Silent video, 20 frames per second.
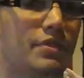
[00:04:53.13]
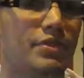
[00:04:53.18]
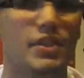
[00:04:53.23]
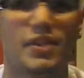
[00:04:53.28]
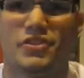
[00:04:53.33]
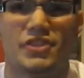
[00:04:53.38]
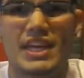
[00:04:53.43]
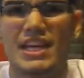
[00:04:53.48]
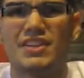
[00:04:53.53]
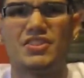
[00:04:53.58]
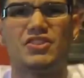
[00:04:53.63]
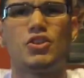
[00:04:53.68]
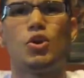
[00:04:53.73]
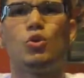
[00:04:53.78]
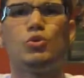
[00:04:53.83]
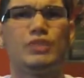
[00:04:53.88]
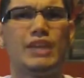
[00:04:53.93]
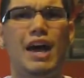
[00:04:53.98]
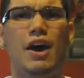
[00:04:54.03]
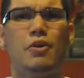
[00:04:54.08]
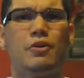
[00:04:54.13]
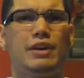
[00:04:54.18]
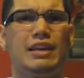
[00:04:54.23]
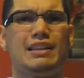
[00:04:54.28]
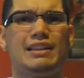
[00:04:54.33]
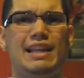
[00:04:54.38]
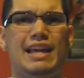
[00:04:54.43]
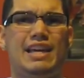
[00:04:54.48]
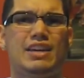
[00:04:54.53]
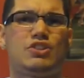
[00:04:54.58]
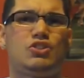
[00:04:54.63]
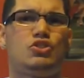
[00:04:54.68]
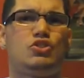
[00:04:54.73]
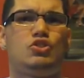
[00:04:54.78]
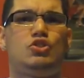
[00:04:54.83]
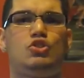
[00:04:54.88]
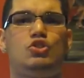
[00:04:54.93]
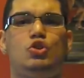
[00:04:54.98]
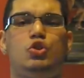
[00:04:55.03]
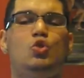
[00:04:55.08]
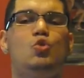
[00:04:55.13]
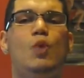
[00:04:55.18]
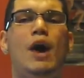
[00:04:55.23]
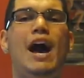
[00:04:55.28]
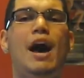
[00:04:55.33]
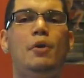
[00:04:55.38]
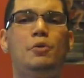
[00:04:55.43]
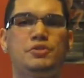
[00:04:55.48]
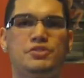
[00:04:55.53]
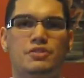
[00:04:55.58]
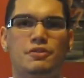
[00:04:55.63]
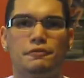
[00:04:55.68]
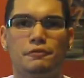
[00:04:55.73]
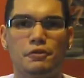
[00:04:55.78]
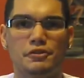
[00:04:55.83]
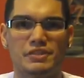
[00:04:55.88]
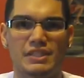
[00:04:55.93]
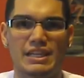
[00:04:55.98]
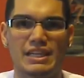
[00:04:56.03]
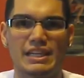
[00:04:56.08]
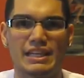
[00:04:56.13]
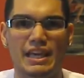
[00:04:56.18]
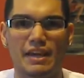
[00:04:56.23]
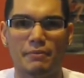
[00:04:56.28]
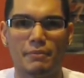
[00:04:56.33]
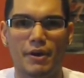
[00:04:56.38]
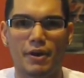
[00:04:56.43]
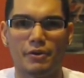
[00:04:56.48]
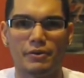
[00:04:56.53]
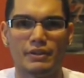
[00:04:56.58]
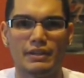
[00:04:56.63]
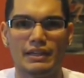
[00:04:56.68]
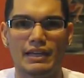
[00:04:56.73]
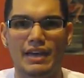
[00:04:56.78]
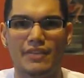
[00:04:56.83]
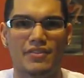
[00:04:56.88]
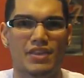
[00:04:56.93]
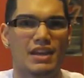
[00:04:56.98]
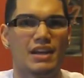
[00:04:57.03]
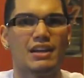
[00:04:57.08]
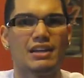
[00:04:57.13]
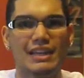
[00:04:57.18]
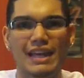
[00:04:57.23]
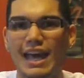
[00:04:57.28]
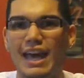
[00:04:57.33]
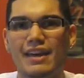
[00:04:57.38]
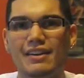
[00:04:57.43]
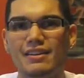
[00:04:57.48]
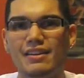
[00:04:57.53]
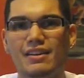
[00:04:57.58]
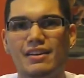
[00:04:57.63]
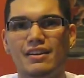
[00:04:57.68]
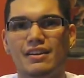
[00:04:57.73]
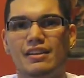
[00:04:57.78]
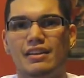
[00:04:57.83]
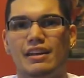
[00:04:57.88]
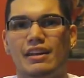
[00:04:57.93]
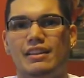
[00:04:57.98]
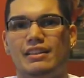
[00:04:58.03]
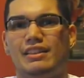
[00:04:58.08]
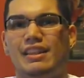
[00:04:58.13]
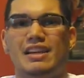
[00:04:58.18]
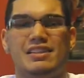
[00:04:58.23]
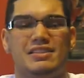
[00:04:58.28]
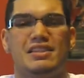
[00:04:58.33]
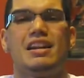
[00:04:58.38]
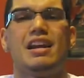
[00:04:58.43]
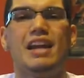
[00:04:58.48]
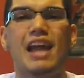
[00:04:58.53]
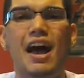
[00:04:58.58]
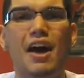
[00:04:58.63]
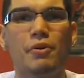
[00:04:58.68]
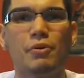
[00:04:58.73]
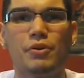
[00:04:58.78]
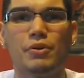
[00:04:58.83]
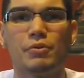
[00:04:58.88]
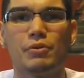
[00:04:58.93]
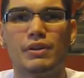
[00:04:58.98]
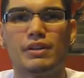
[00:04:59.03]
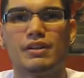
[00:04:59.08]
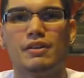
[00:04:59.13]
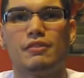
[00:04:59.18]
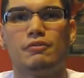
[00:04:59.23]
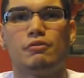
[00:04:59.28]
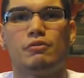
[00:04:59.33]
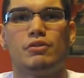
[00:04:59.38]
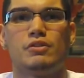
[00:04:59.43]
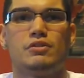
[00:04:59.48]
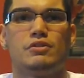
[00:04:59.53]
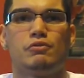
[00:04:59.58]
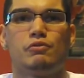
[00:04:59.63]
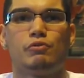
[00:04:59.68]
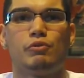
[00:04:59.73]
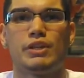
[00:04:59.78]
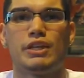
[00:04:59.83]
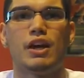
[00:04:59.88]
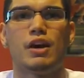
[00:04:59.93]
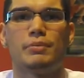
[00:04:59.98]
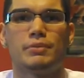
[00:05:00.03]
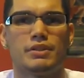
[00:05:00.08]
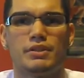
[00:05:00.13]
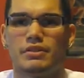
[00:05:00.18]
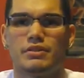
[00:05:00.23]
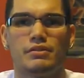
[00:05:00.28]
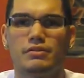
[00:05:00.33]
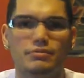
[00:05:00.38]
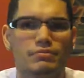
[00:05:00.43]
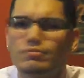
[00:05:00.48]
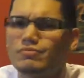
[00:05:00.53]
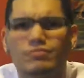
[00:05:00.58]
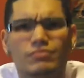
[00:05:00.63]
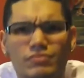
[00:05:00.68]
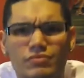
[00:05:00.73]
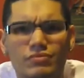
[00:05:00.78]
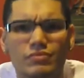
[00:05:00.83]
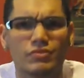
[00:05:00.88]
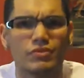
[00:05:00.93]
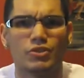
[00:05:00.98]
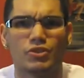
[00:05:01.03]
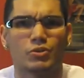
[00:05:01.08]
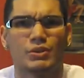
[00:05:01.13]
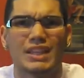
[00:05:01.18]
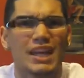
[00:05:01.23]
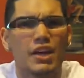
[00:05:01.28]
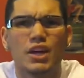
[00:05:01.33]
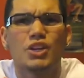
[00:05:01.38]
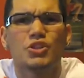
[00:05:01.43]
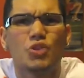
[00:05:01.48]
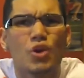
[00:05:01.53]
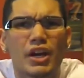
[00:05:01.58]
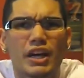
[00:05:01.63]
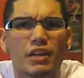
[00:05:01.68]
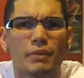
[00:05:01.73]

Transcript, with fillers: The thing sold out in like two hours the first day it came out, and then again in less than an hour when it was re-upped. So what the hell are you talking